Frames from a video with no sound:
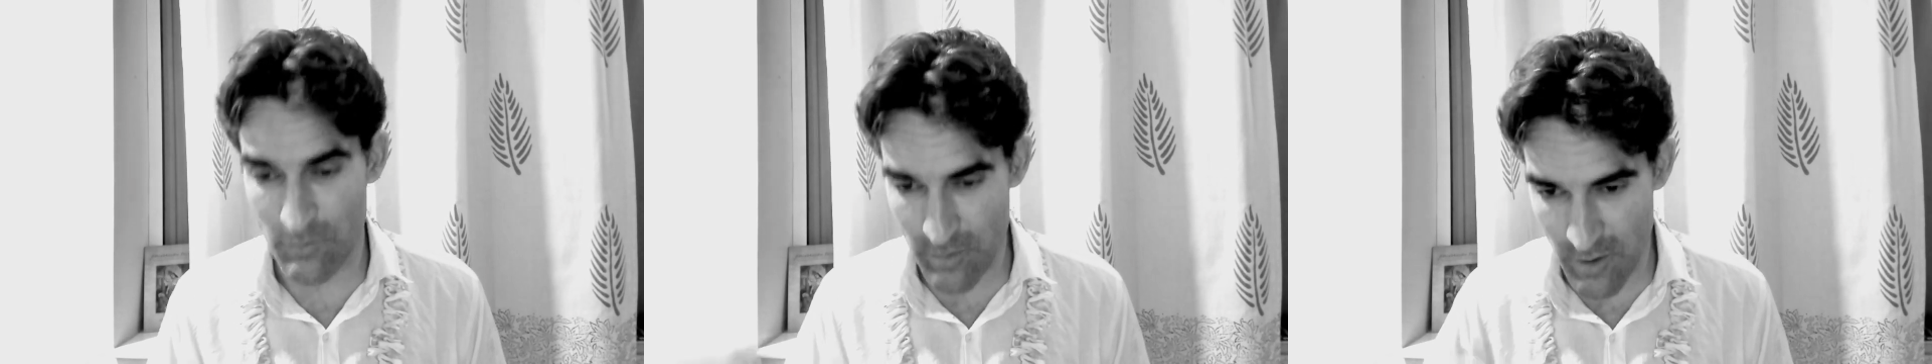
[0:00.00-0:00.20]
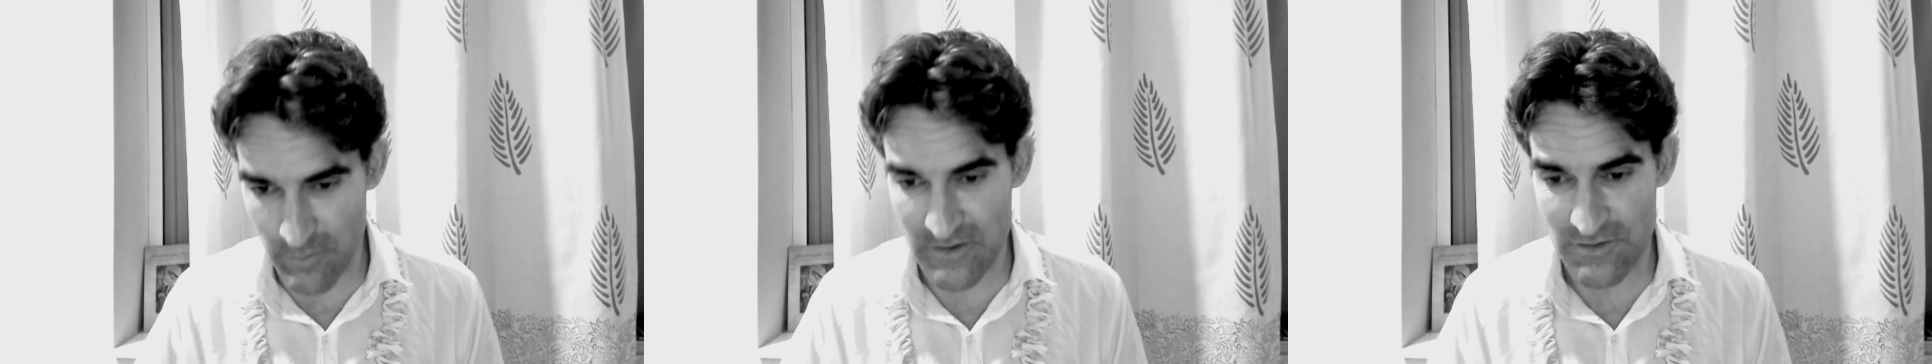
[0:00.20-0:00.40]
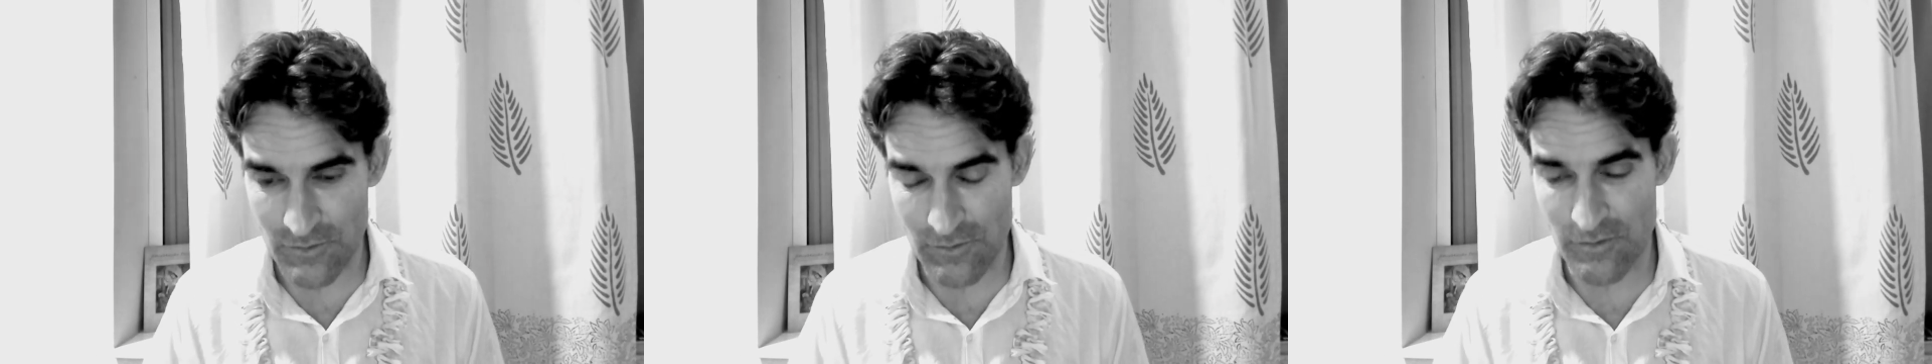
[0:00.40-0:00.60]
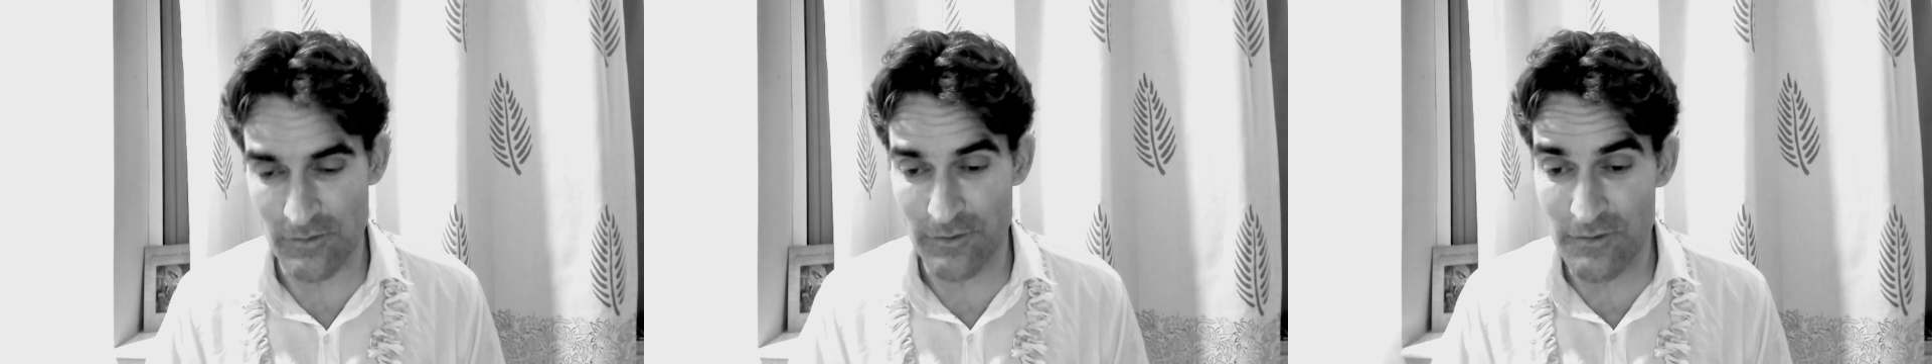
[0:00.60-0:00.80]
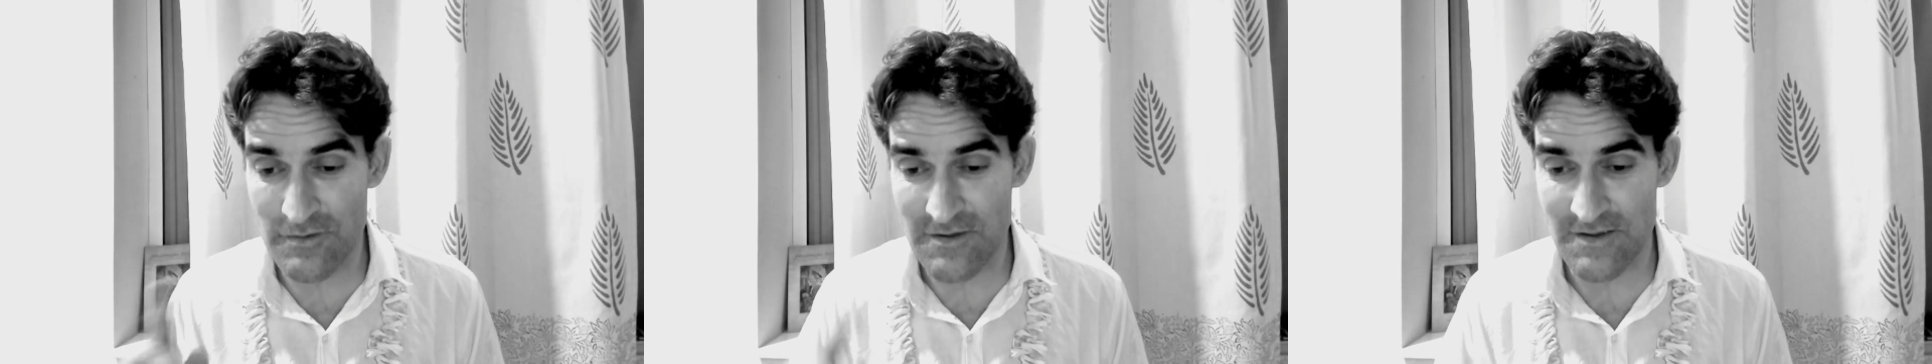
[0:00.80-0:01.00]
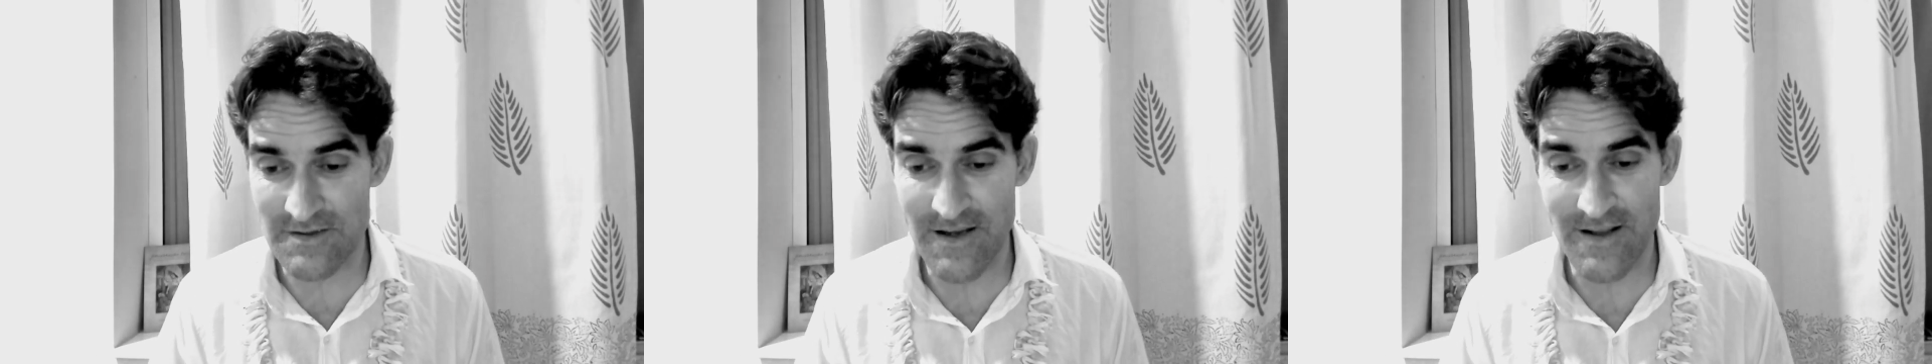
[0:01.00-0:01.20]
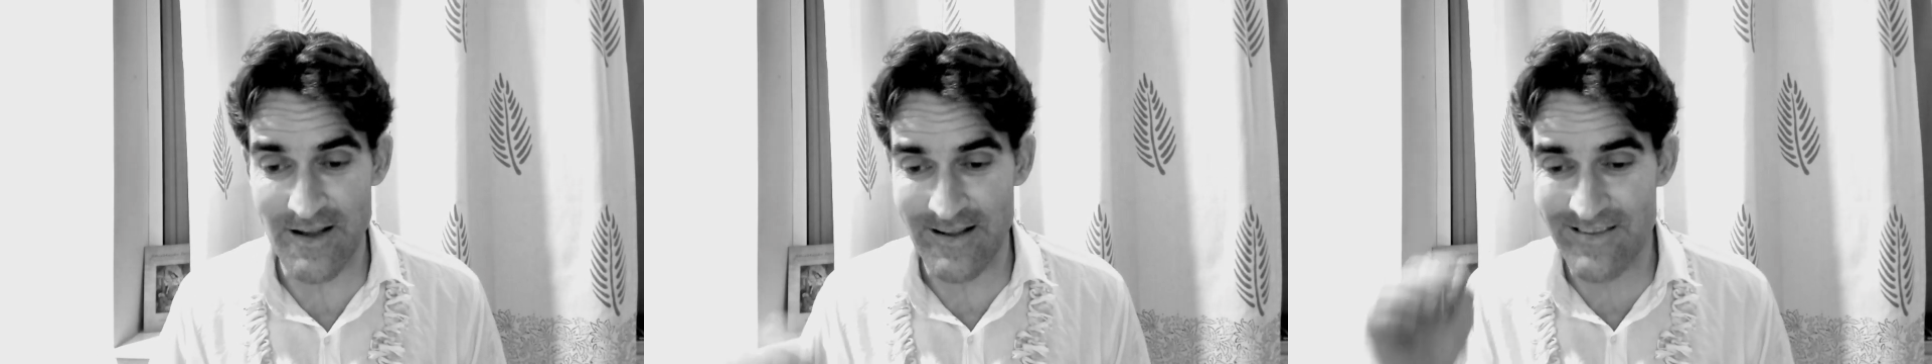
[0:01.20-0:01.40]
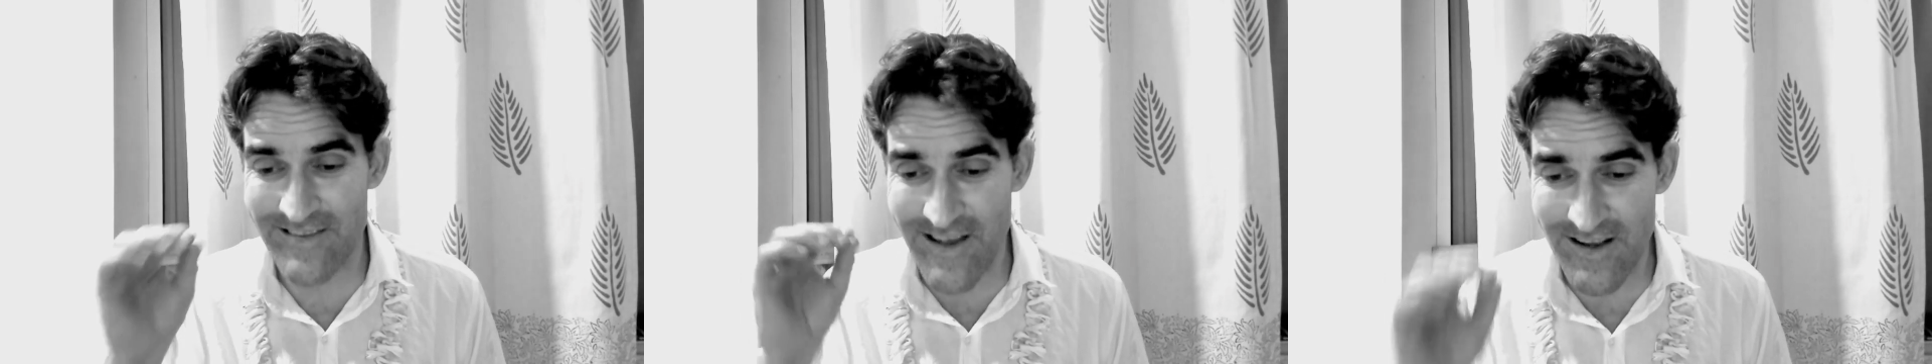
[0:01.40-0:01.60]
Prabhupada's guru, used to say
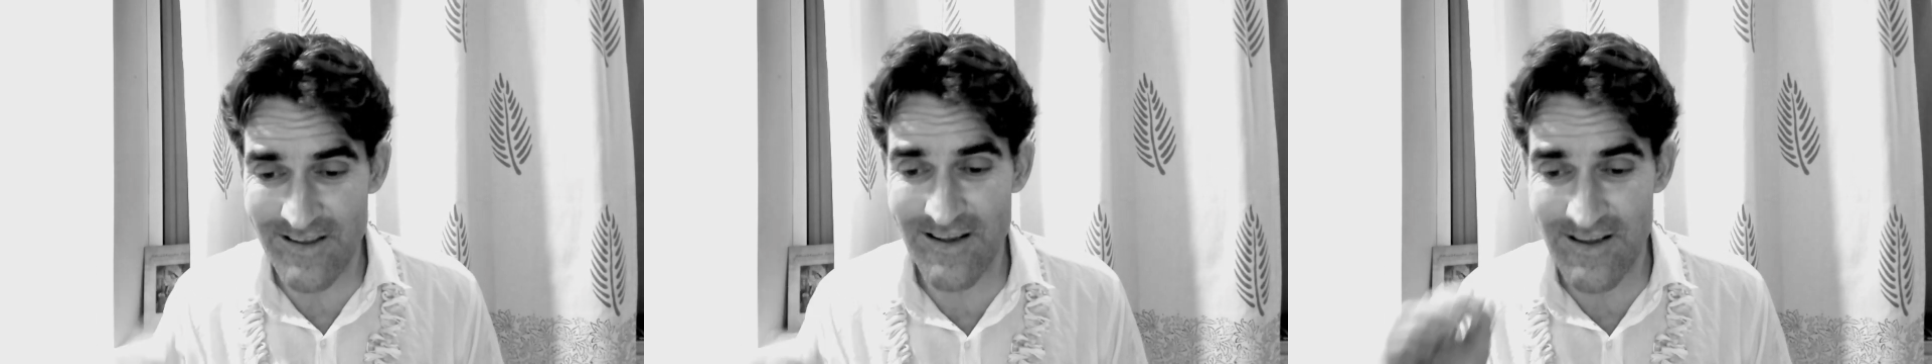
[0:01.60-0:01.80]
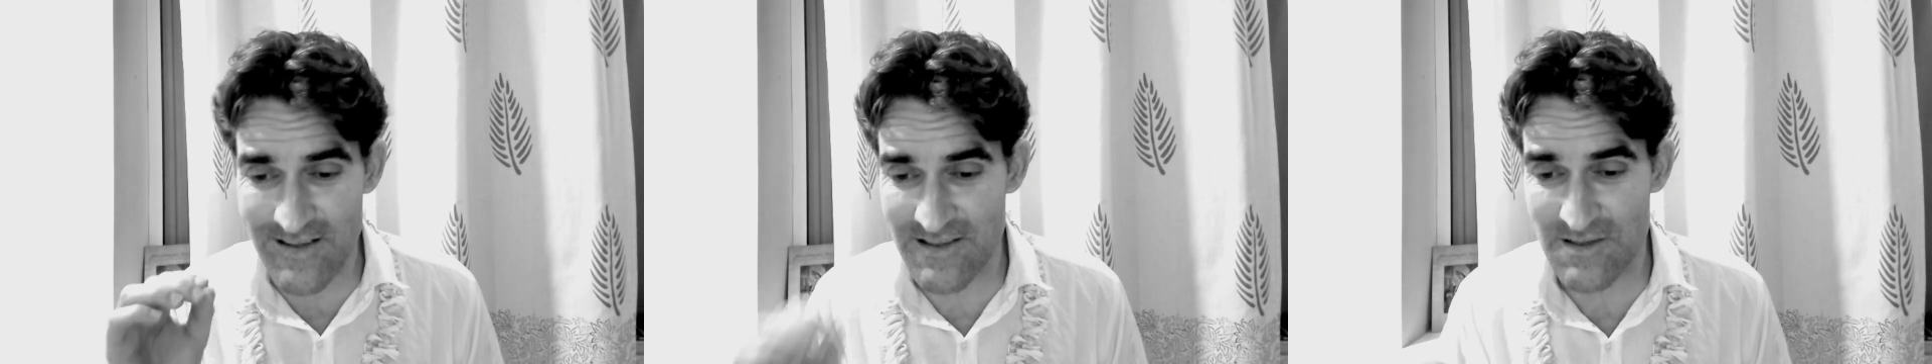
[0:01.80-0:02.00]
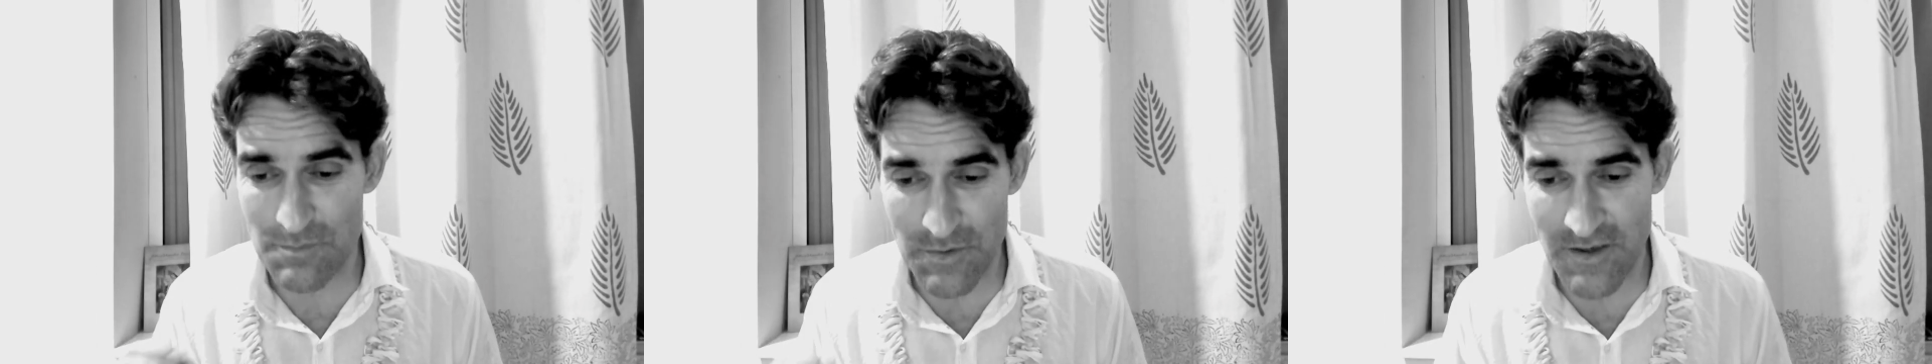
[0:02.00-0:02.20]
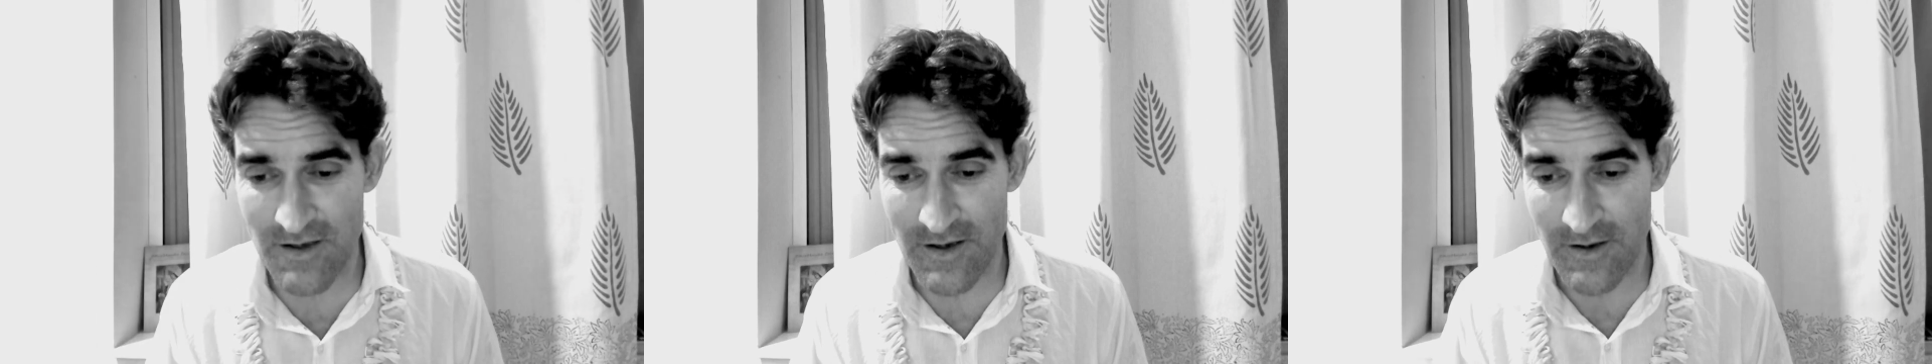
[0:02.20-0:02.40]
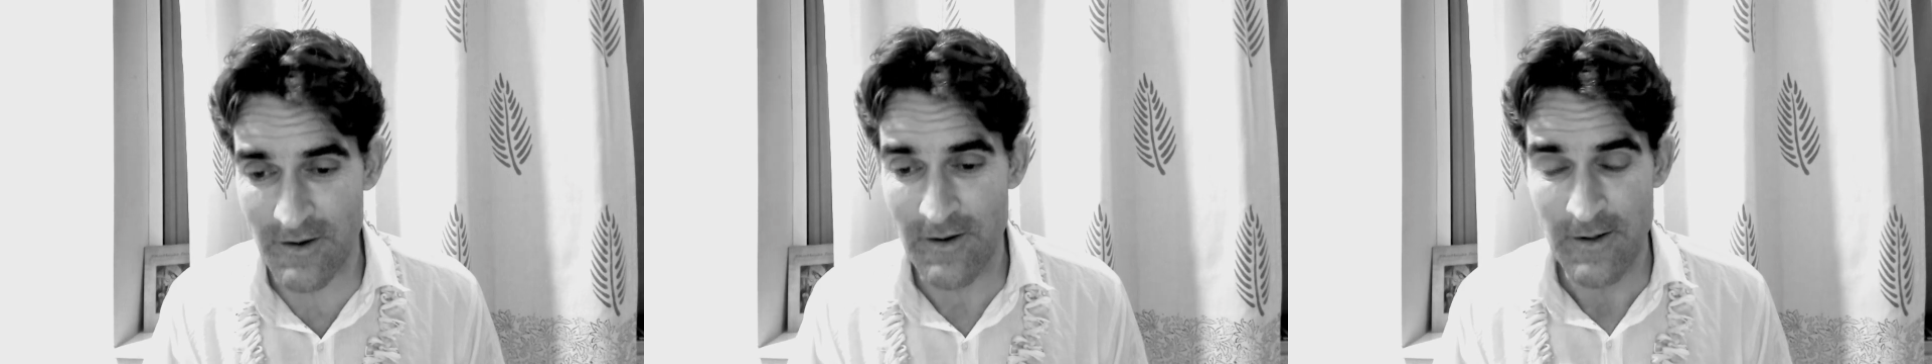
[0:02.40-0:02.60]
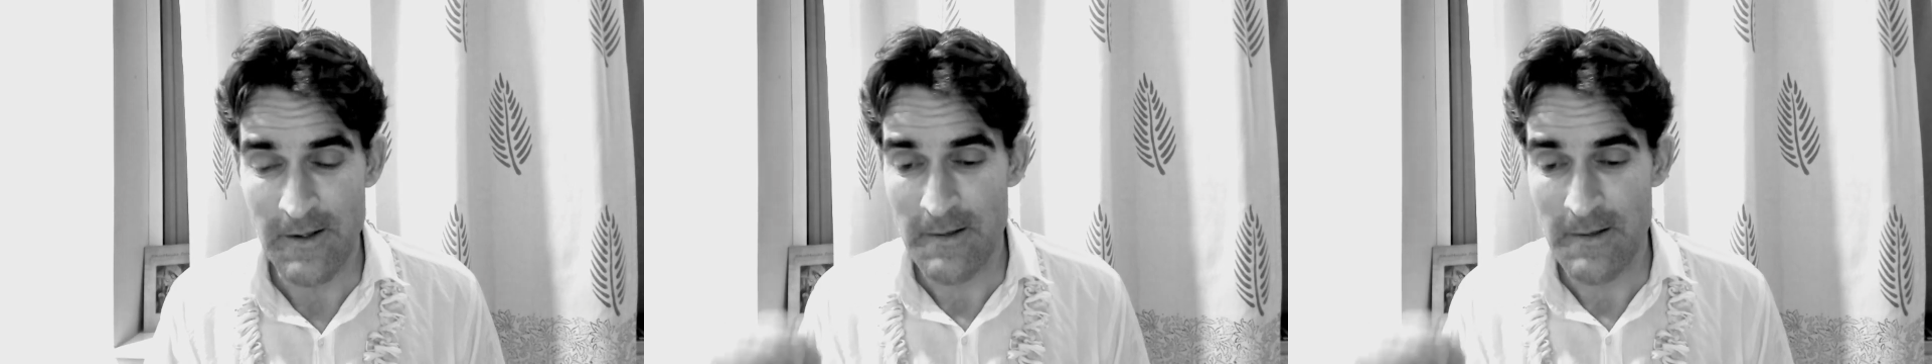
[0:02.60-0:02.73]
that technically speaking,